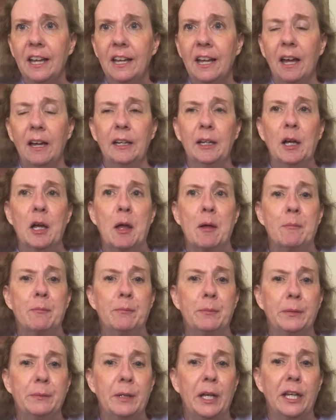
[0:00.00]

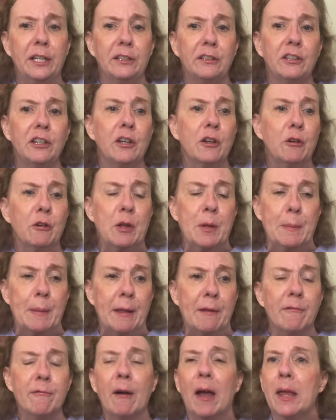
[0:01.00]
And, you know, you
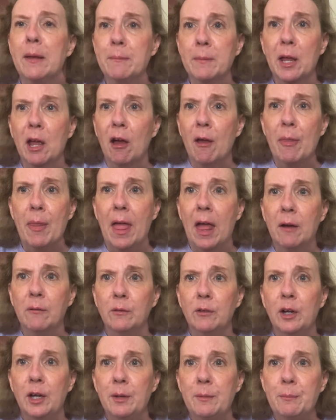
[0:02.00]
may fight me on that
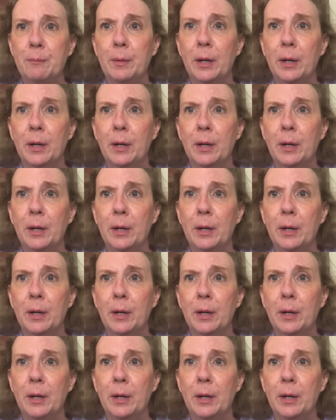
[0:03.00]
one,